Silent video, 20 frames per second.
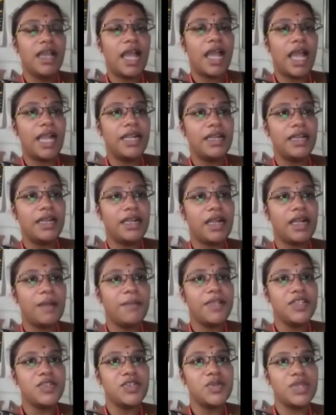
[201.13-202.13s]
And
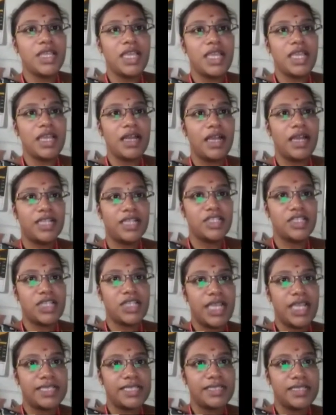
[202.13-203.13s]
coming to the
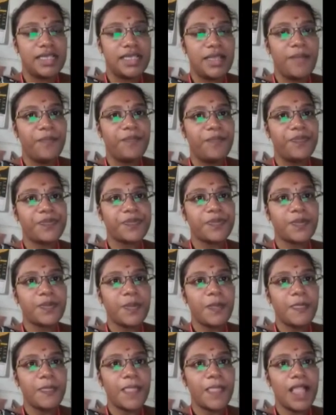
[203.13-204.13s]
HTST,
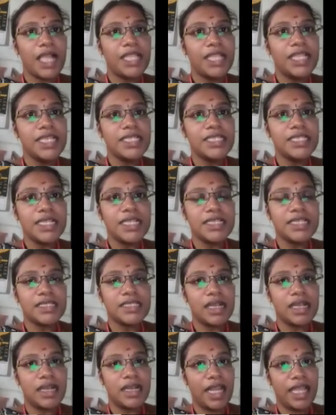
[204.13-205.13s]
this is
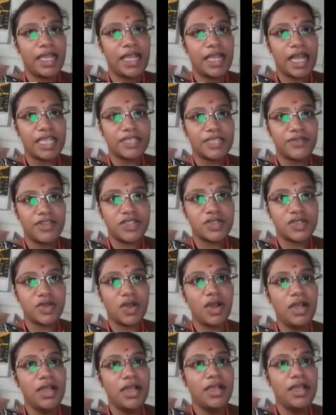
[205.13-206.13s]
like as we
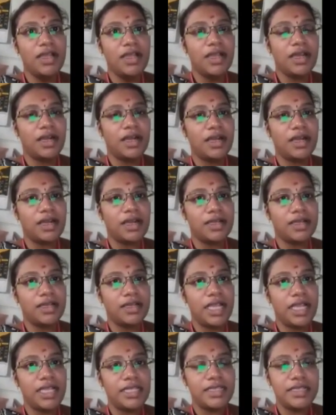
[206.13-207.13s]
saw,
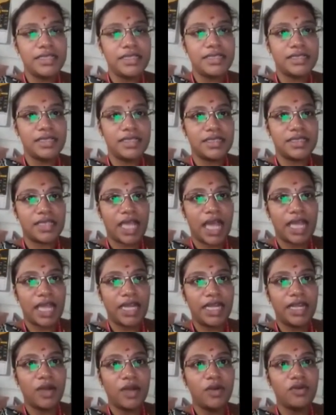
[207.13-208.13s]
this is
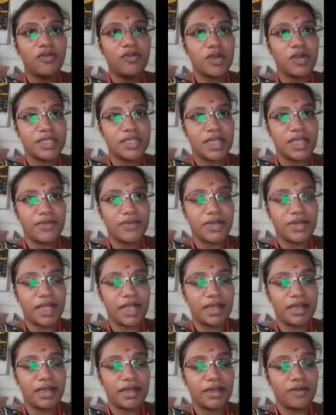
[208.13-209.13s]
carried out for
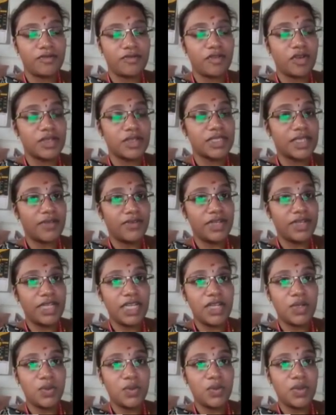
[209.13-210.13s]

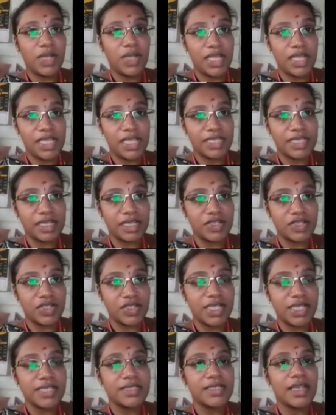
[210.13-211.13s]
72 degrees
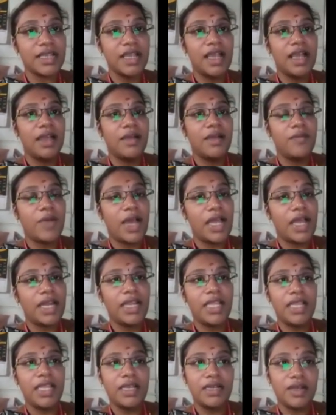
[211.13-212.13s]
Celsius, where
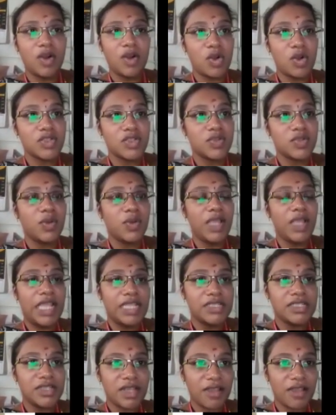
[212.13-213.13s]
here also
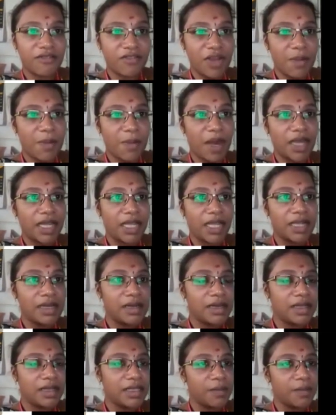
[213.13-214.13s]
each and every particle
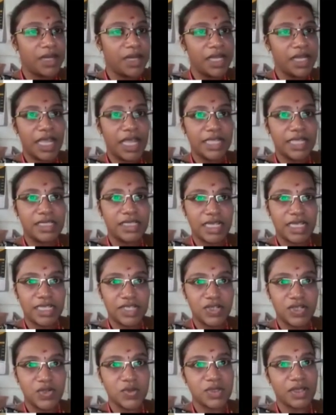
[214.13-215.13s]
in the milk gets
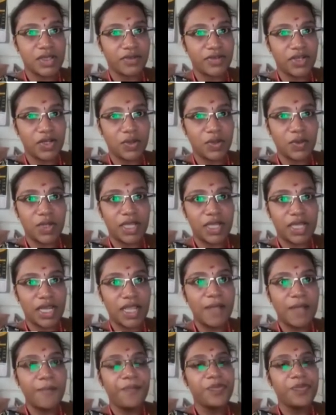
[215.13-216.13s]
heated to 72
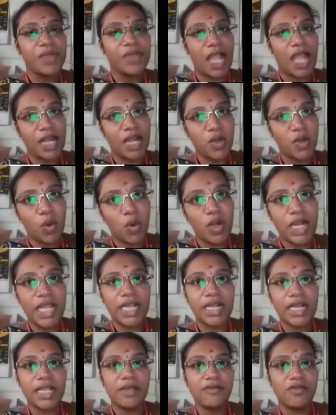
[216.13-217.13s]
degree, and
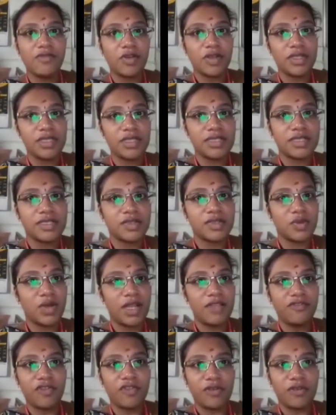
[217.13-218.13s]
holding time for this is
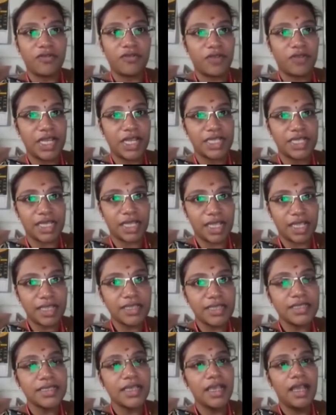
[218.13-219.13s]
only for 15
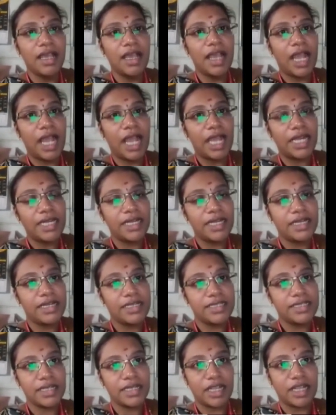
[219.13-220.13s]
seconds, and it
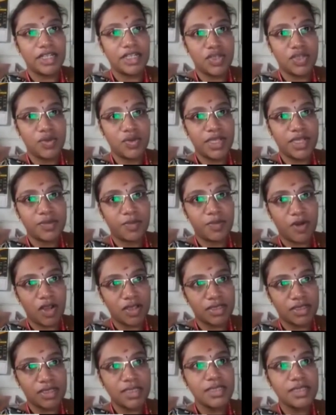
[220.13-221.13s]
is a continuous
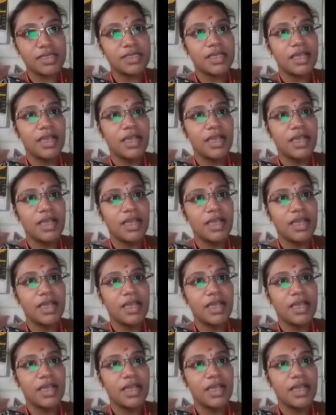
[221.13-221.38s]
process.